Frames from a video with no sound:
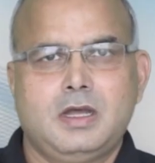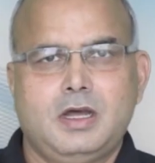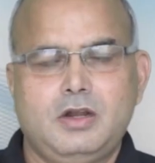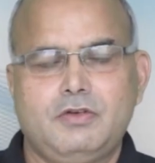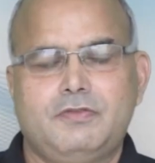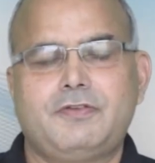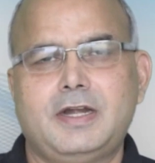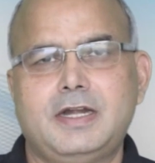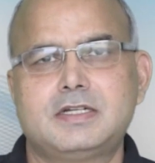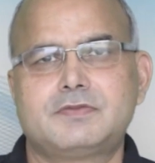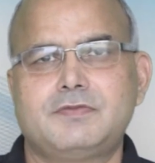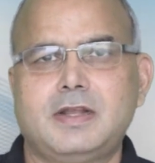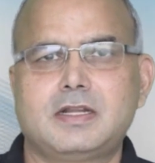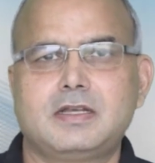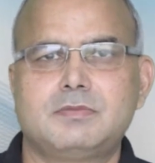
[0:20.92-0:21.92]
Hello friends,
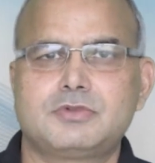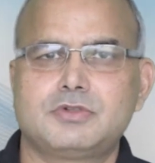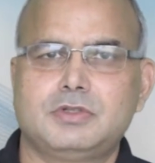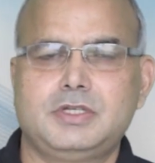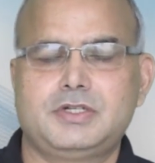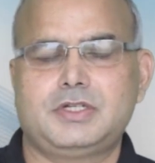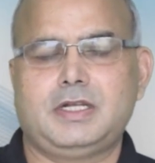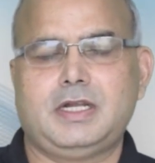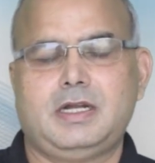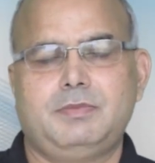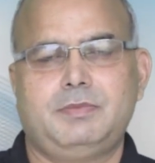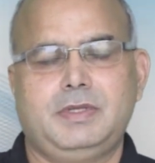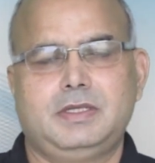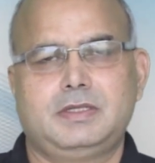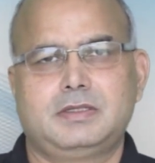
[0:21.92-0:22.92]
welcome to Awdhesh
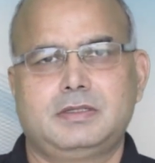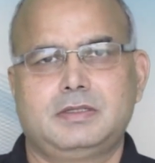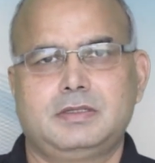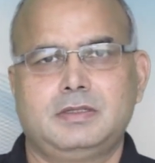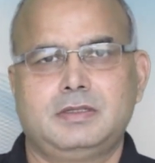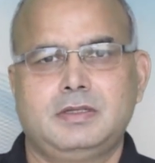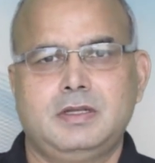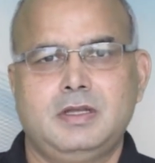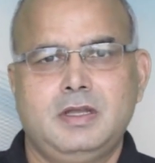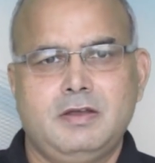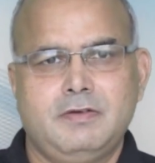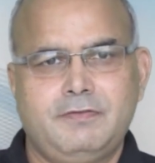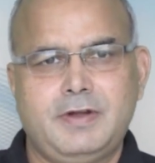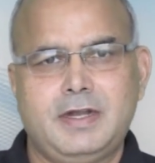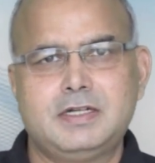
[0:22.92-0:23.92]
Academy.
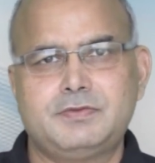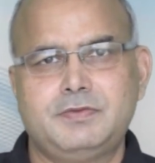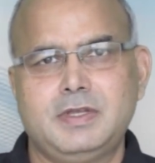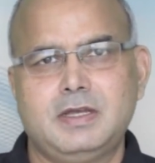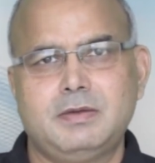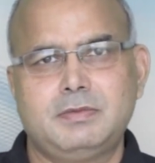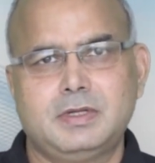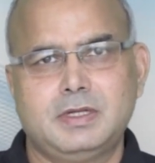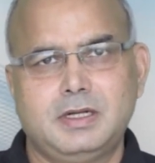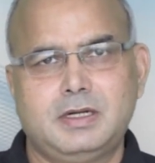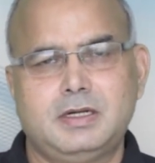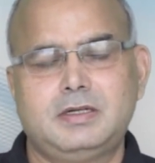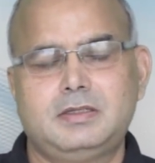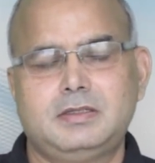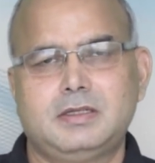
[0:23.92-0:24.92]
Friends, we have
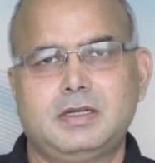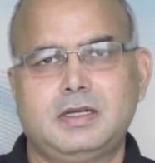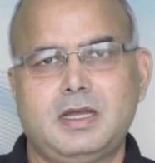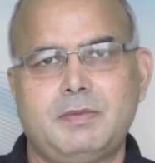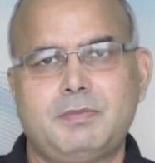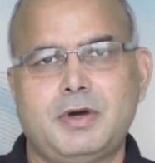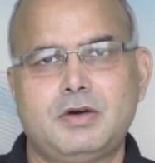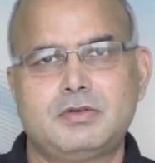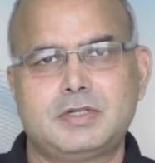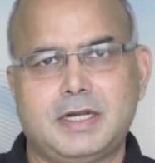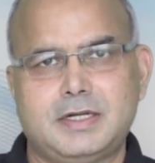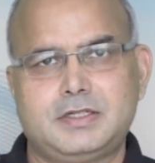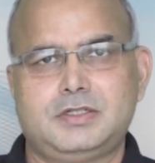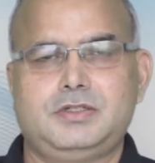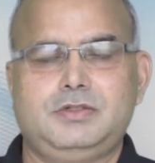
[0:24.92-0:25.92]
learned about
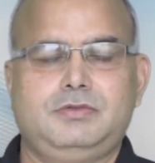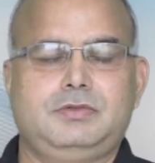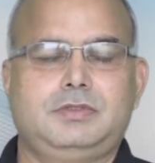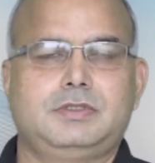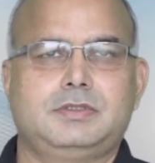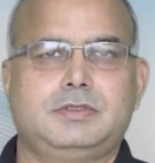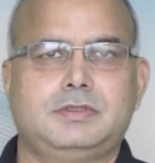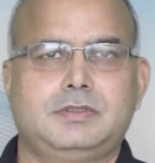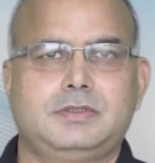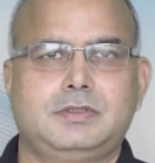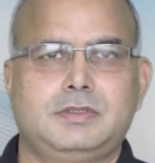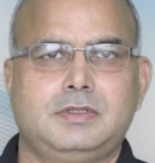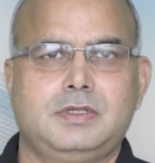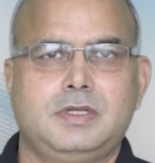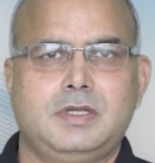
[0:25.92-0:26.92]
attitude.
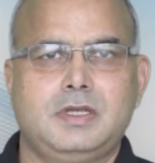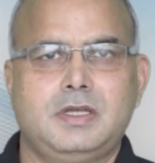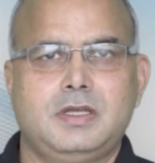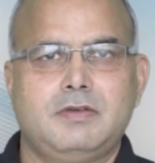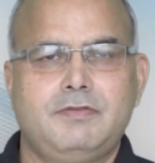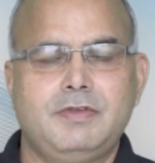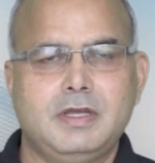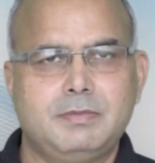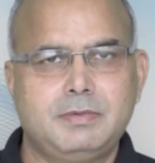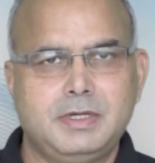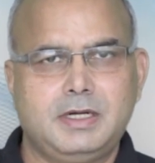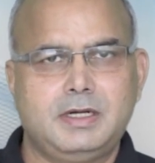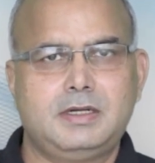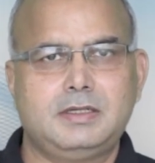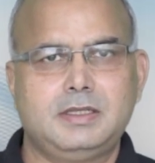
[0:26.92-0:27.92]
We have
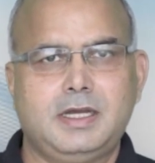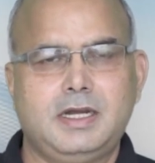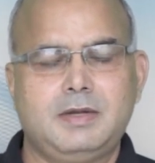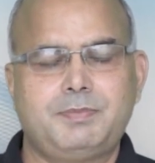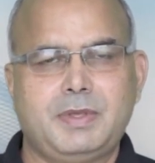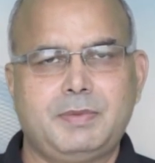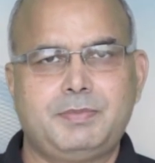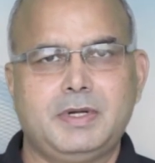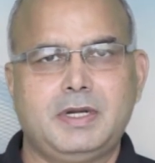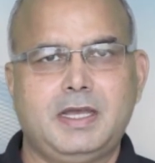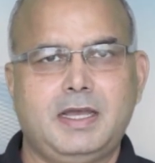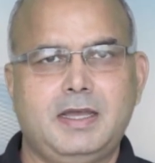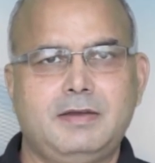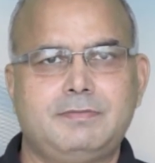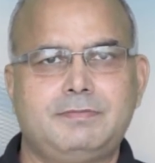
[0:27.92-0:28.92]
learned that people
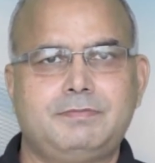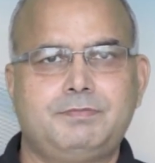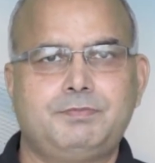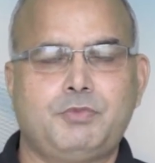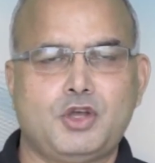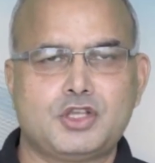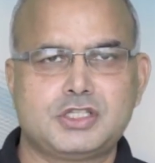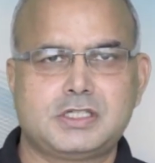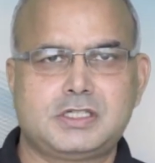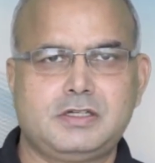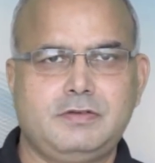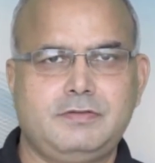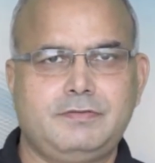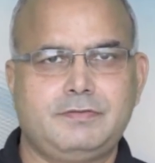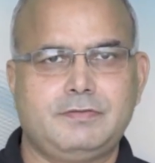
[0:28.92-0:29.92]
have
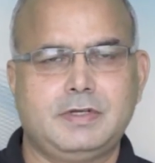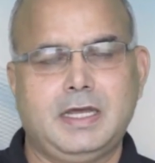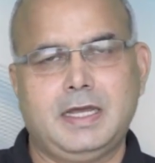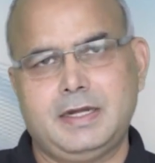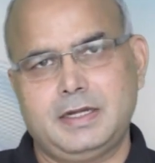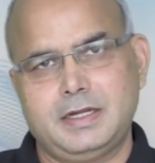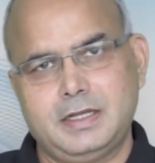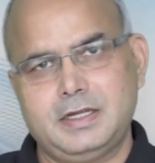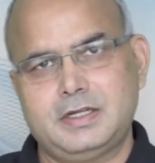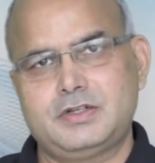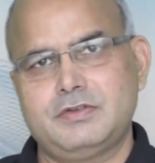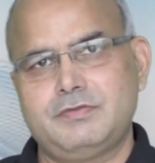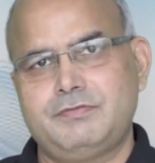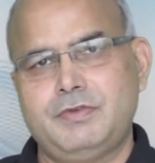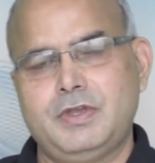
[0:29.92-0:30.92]
positive and
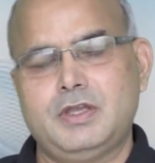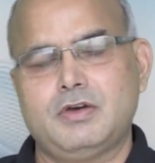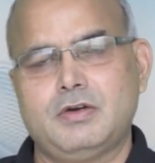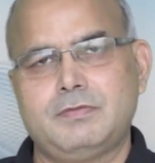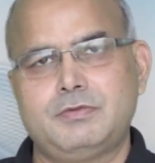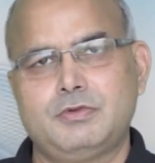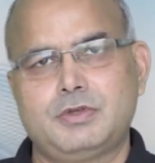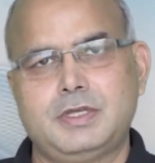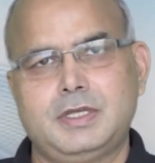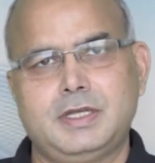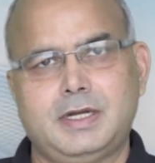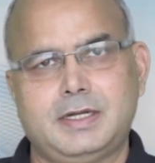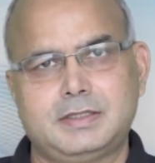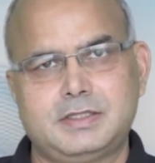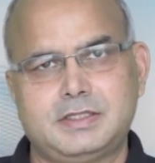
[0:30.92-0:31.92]
negative way of looking
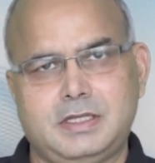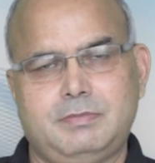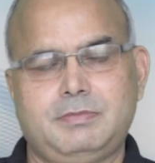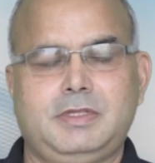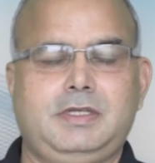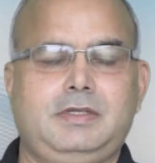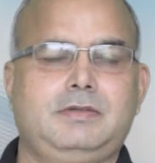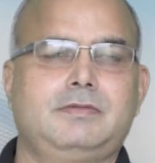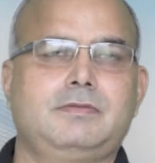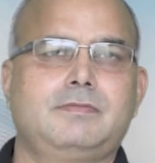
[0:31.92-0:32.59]
at the same thing.